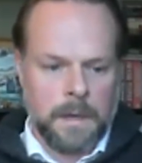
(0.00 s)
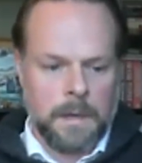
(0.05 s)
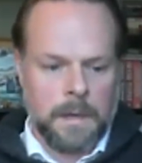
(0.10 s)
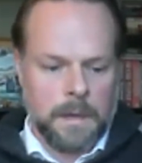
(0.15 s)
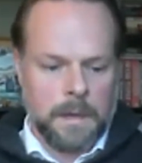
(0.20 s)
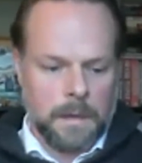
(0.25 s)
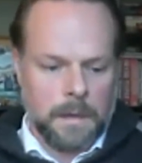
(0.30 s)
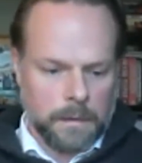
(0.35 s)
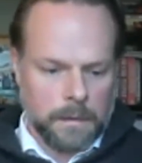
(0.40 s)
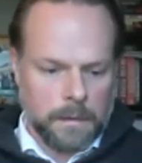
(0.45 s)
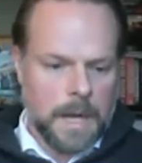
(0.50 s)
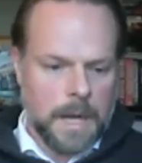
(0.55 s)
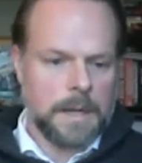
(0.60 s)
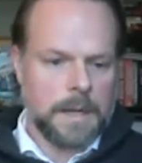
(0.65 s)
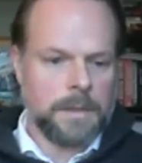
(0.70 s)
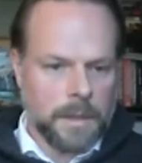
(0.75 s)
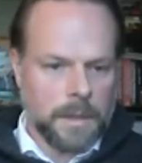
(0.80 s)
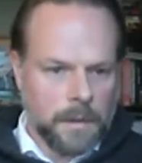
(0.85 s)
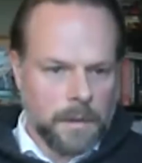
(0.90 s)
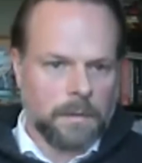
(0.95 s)

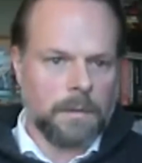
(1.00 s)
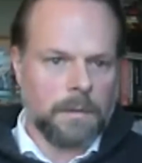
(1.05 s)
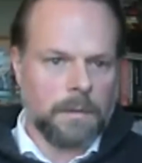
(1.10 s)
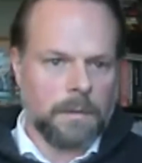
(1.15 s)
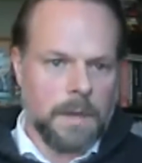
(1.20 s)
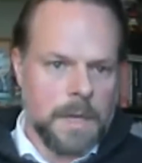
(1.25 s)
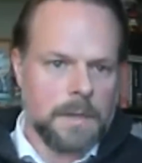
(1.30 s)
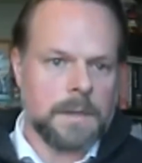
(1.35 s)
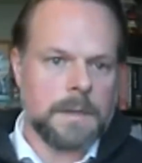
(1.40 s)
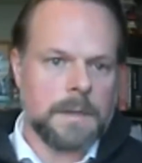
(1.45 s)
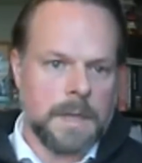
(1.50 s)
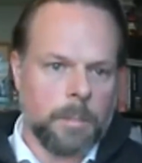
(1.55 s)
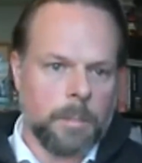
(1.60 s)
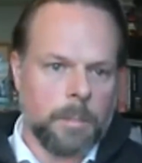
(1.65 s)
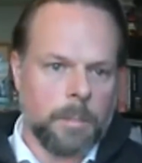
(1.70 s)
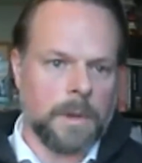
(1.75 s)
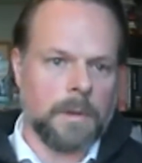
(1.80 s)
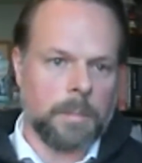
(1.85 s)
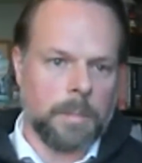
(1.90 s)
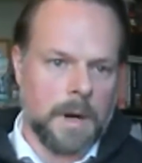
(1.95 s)
logic through each step of
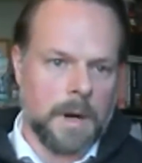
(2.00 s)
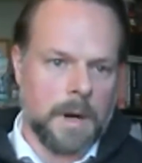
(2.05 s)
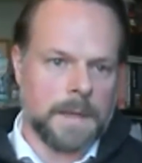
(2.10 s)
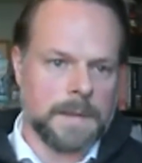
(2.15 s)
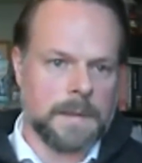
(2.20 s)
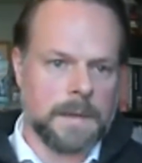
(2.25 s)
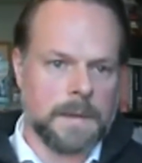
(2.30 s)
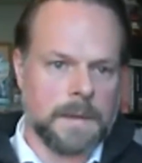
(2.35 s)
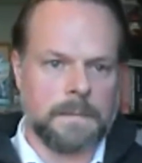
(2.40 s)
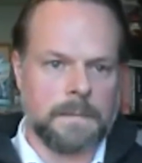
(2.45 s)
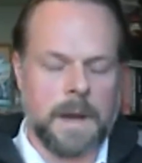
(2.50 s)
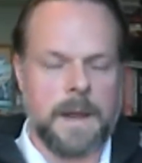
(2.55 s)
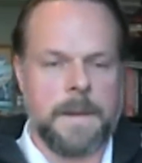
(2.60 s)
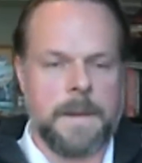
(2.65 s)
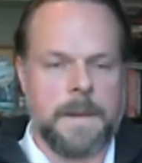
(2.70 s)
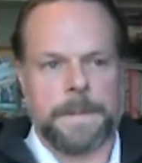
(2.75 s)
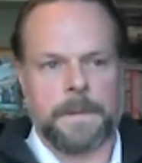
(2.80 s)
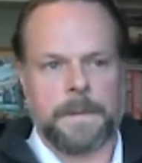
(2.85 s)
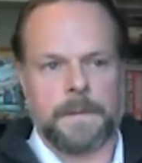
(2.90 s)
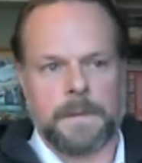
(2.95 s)
the process, right?
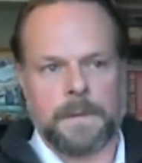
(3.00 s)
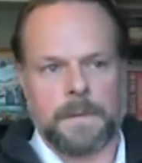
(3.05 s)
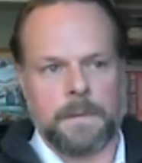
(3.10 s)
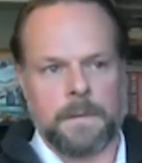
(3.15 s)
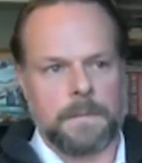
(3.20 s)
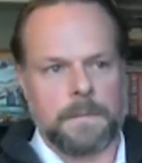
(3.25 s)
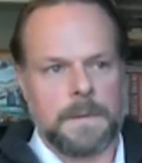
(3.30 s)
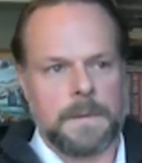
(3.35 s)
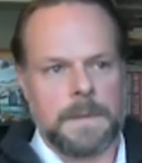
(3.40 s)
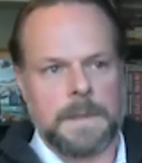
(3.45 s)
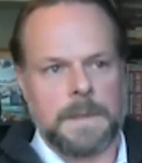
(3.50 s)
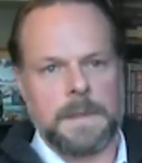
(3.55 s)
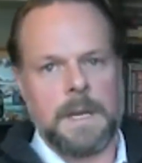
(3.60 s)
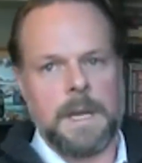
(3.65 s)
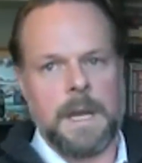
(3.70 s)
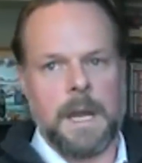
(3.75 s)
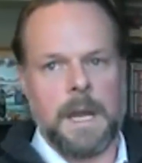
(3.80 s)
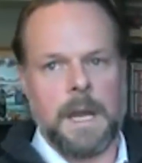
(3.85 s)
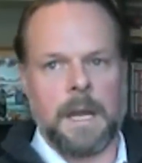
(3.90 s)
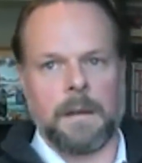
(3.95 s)
So
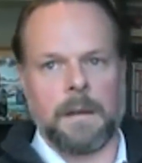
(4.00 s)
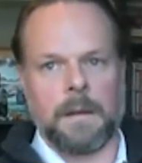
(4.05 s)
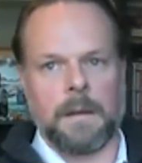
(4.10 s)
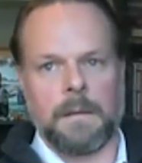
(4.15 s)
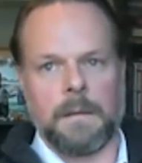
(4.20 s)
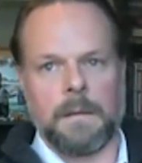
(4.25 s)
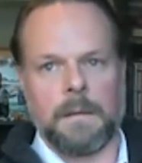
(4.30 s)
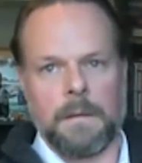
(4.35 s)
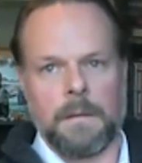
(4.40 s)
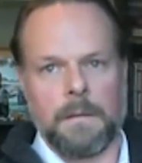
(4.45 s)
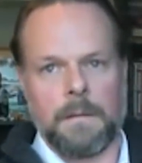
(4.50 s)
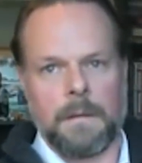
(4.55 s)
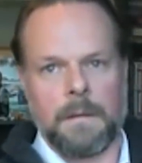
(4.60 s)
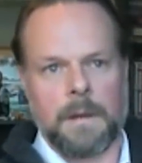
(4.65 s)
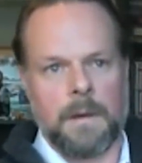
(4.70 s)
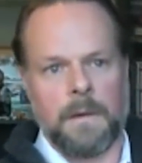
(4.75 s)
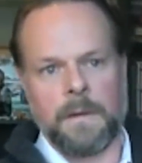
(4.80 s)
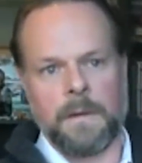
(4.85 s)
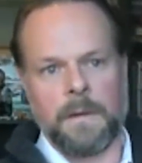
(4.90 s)
seeing COVID